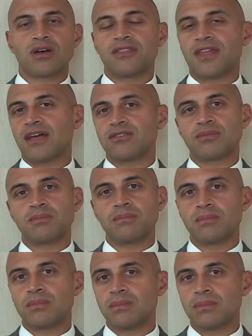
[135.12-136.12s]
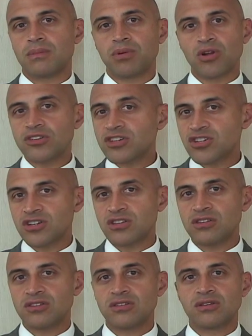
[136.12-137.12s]
and that's
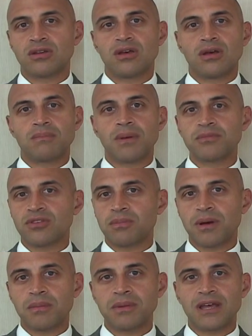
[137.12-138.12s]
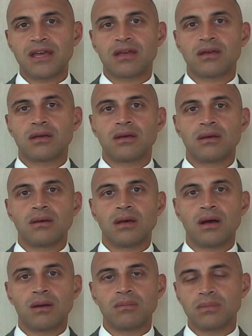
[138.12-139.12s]
politicians, members of the public,
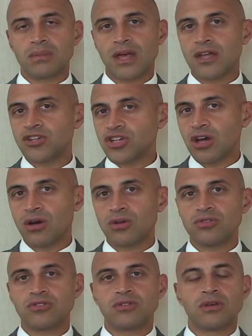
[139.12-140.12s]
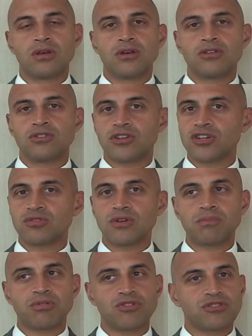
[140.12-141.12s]
NGOs,
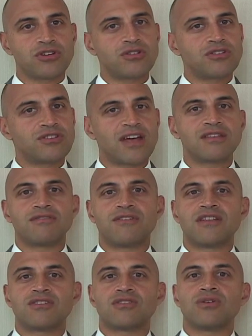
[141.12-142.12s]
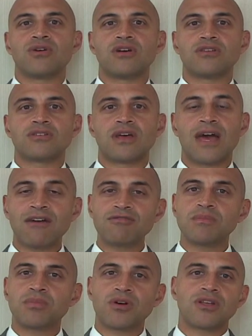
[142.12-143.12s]
judiciary, prosecutors and defence lawyers,
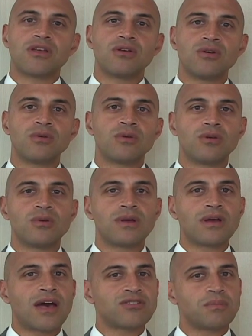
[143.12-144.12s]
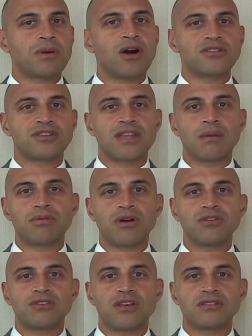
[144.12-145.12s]
everybody who has a part in that
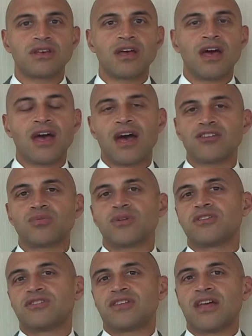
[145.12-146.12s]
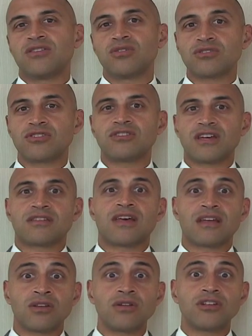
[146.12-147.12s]
process has to understand not just that
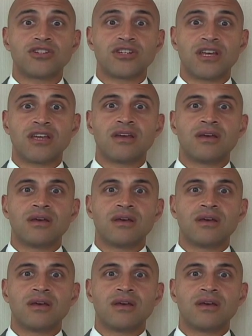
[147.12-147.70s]
technology,